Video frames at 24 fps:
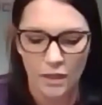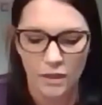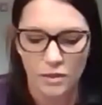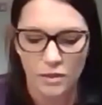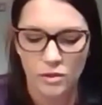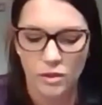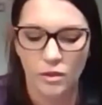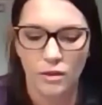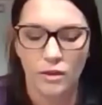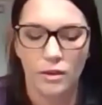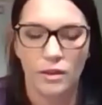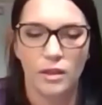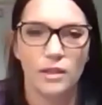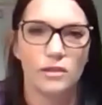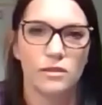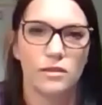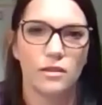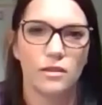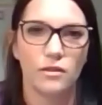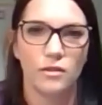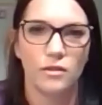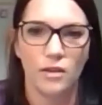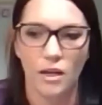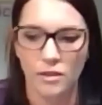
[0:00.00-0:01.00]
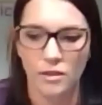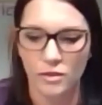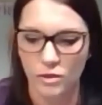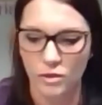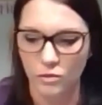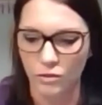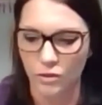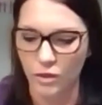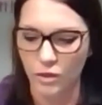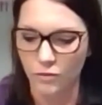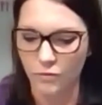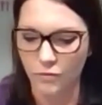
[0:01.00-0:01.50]
So the things that are not
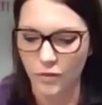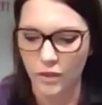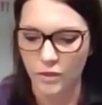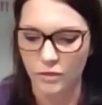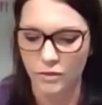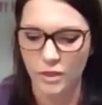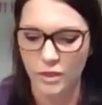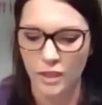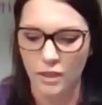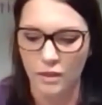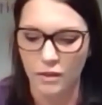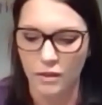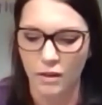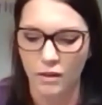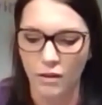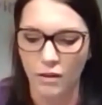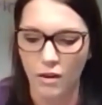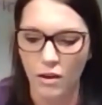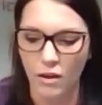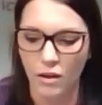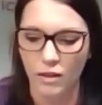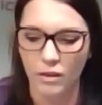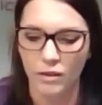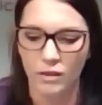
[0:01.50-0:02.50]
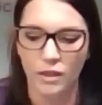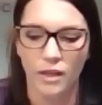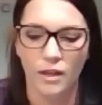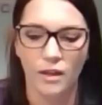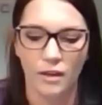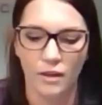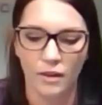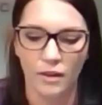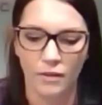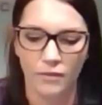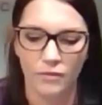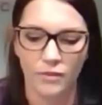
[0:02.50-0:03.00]
so good for your teeth are all
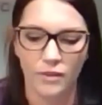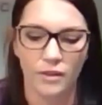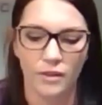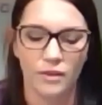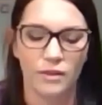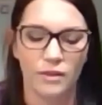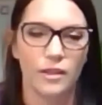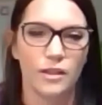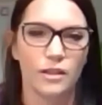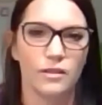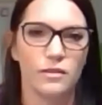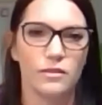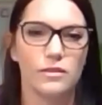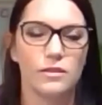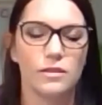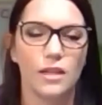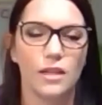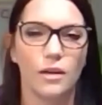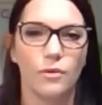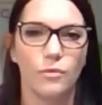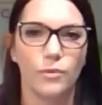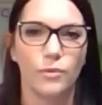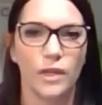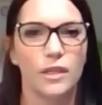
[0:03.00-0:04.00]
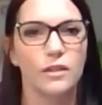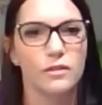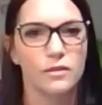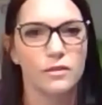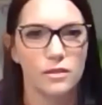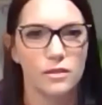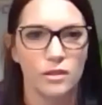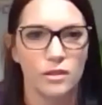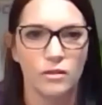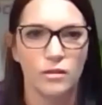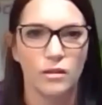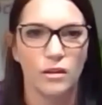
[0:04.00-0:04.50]
of the things that we
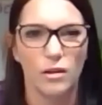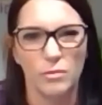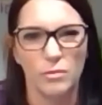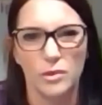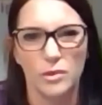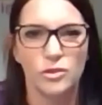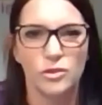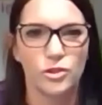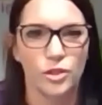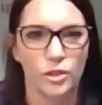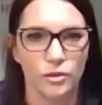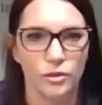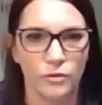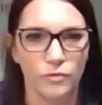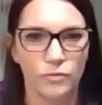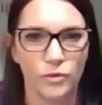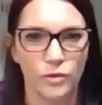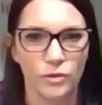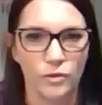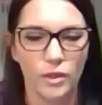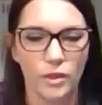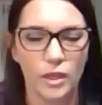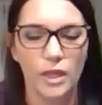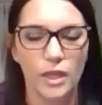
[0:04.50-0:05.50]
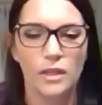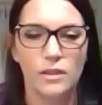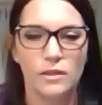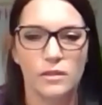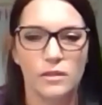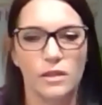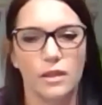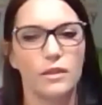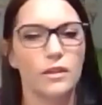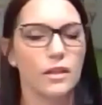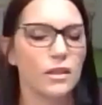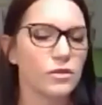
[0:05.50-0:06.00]
consider almost junk food.
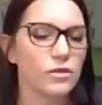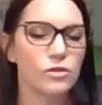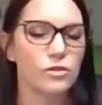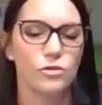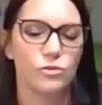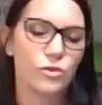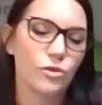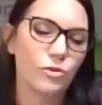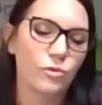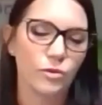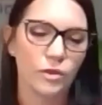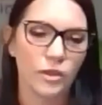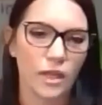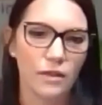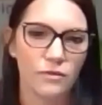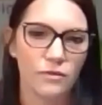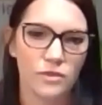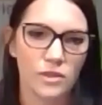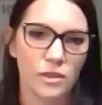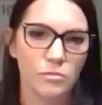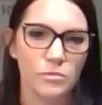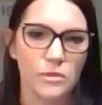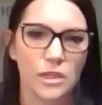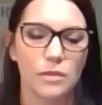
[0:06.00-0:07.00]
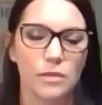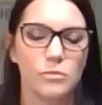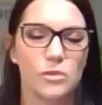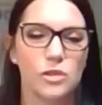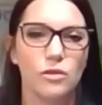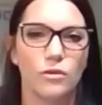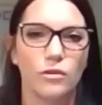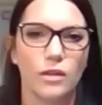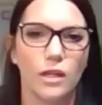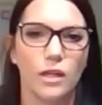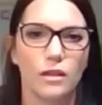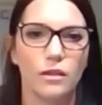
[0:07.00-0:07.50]
So things you should only have sometimes.
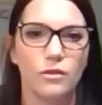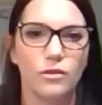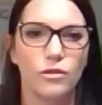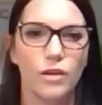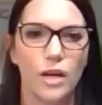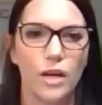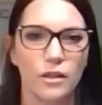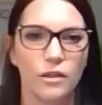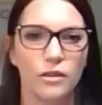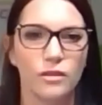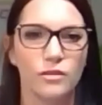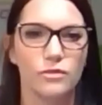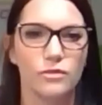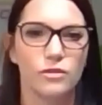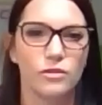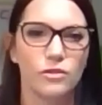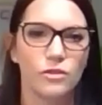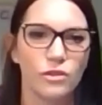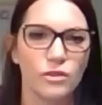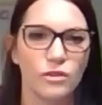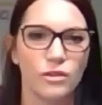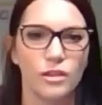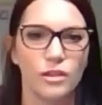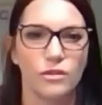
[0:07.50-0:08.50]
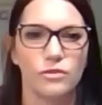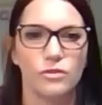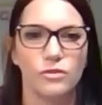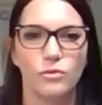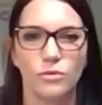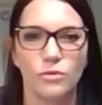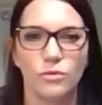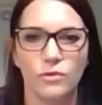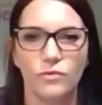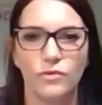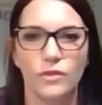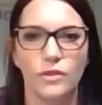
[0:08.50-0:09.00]
So like crackers, cookies,
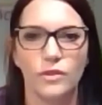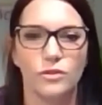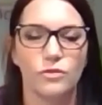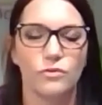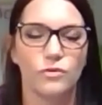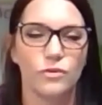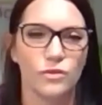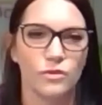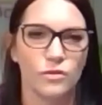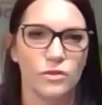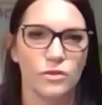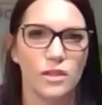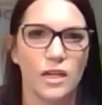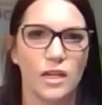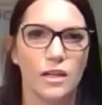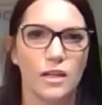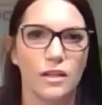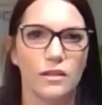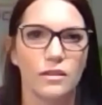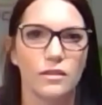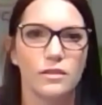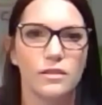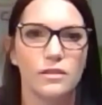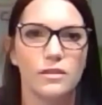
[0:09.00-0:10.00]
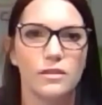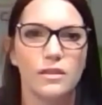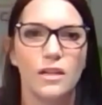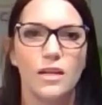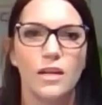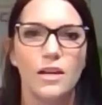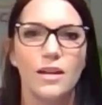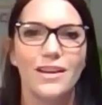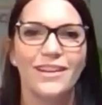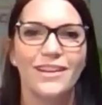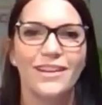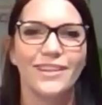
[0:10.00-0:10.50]
goldfish, fruit snacks,
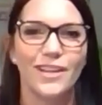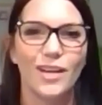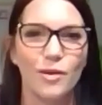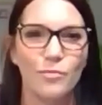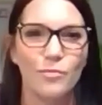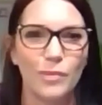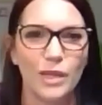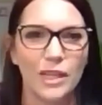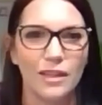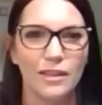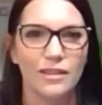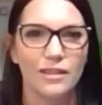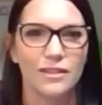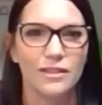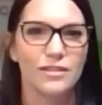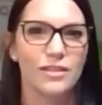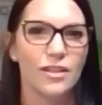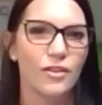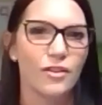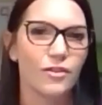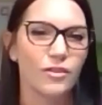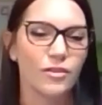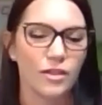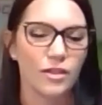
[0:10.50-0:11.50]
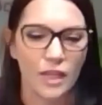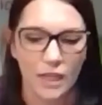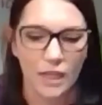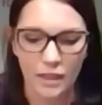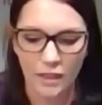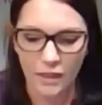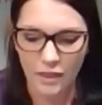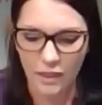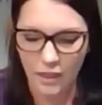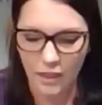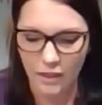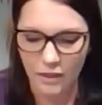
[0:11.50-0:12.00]
gummies, other
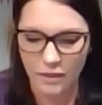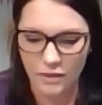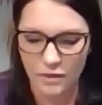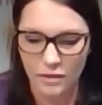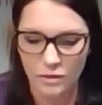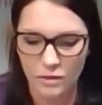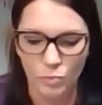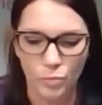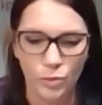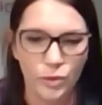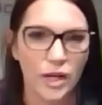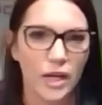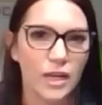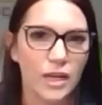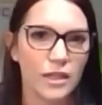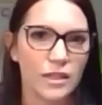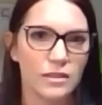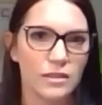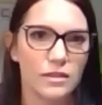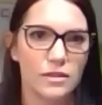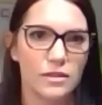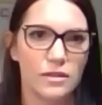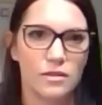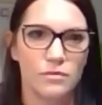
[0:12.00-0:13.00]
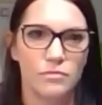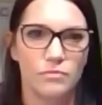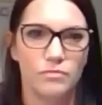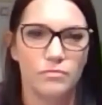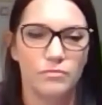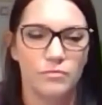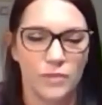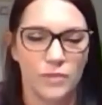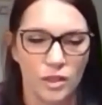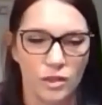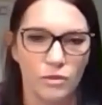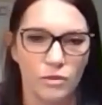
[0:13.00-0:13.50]
candies, breads,
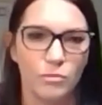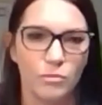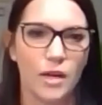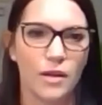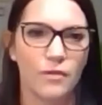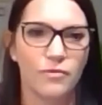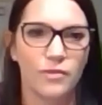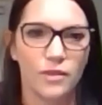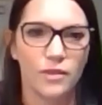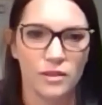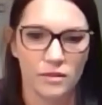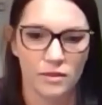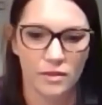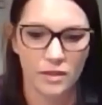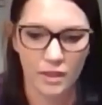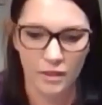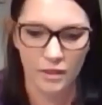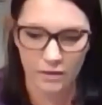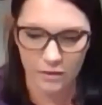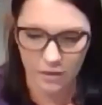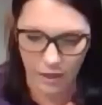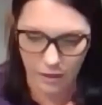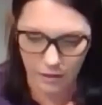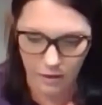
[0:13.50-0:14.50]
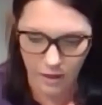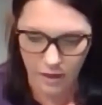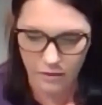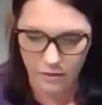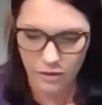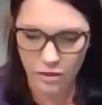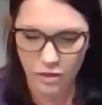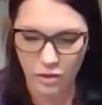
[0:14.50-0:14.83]
you know, muffins, things like that.